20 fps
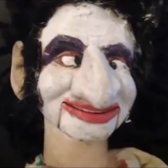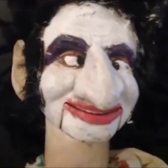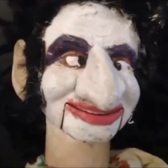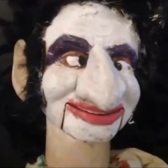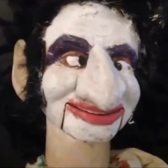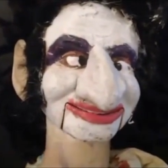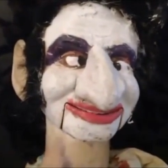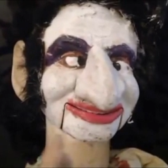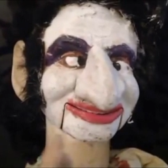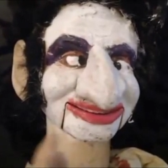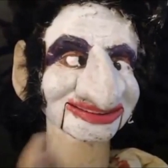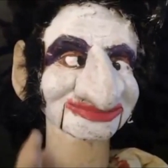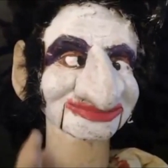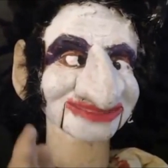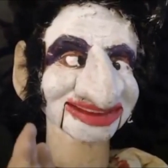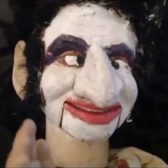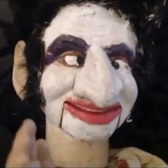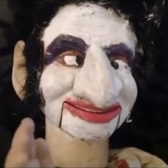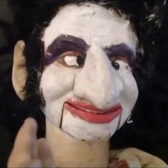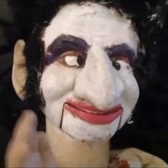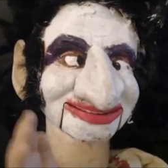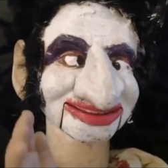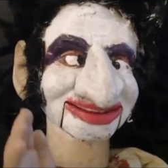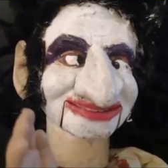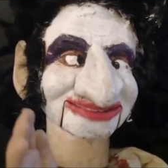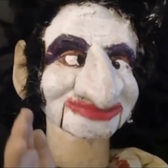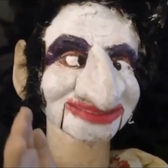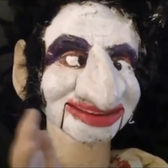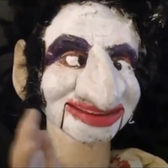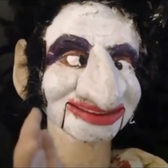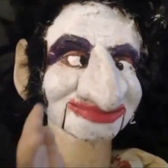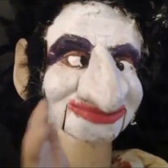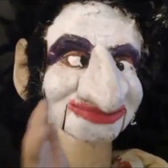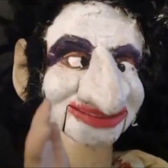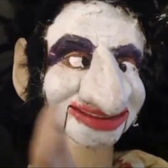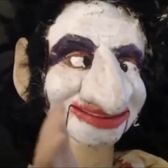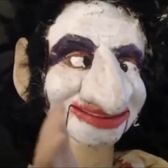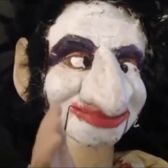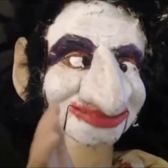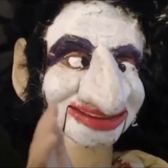PayPal.
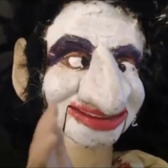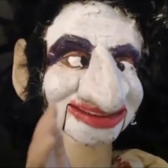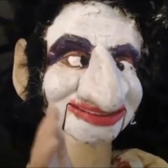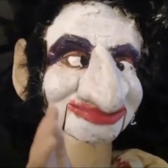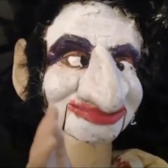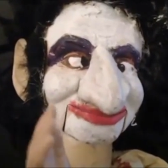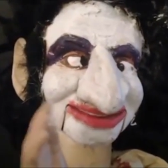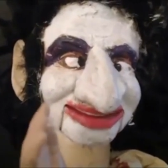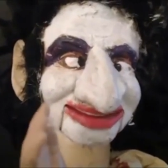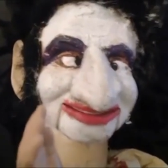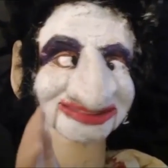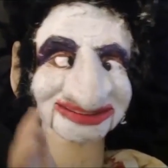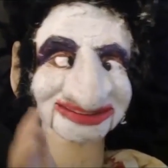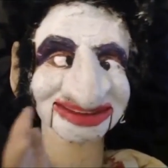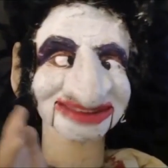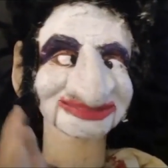Oh, man.